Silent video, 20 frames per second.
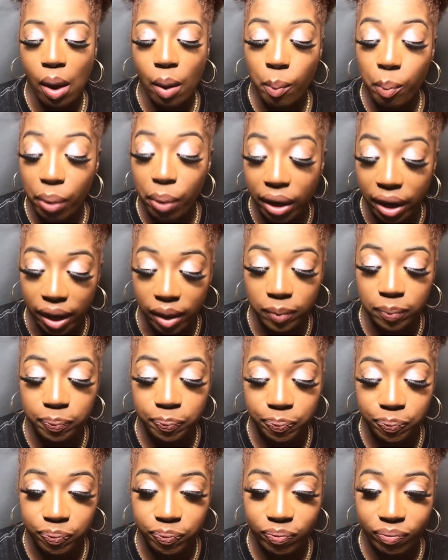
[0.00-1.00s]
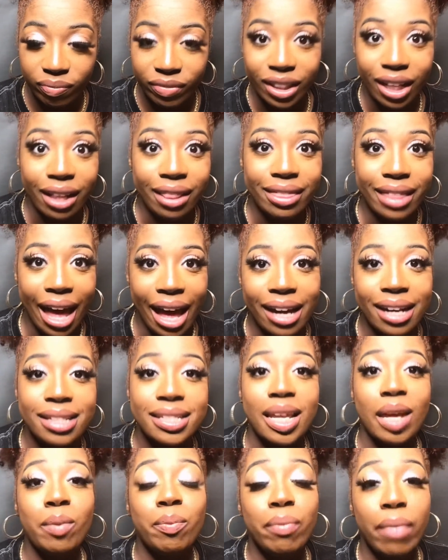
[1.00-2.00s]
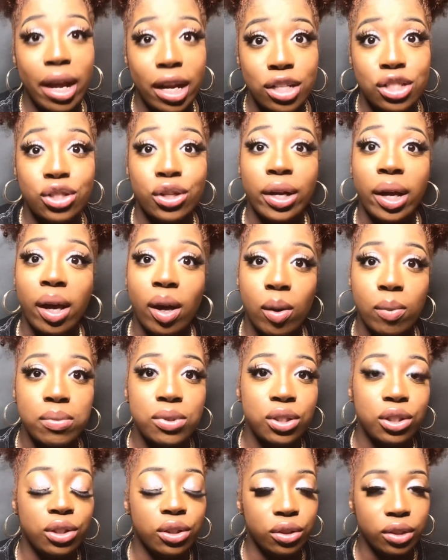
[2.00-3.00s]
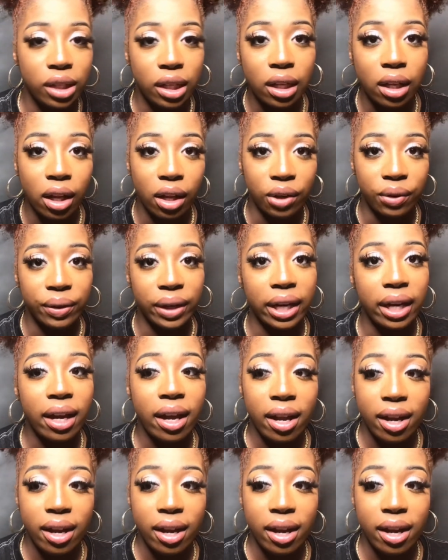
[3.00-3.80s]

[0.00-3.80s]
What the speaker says: But that is a major help to your decluttering.